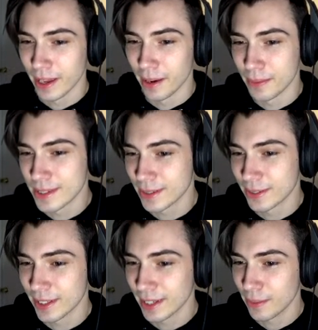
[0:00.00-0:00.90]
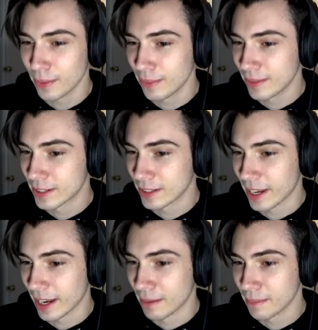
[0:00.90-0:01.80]
It was only when winter
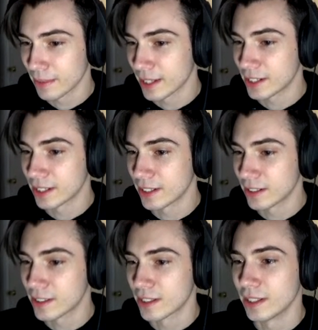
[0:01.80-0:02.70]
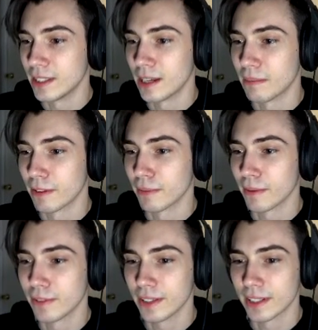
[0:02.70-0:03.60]
came that she understood the depth of my
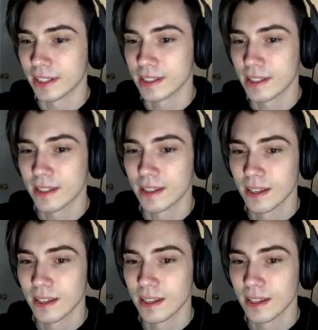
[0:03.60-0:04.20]
feelings.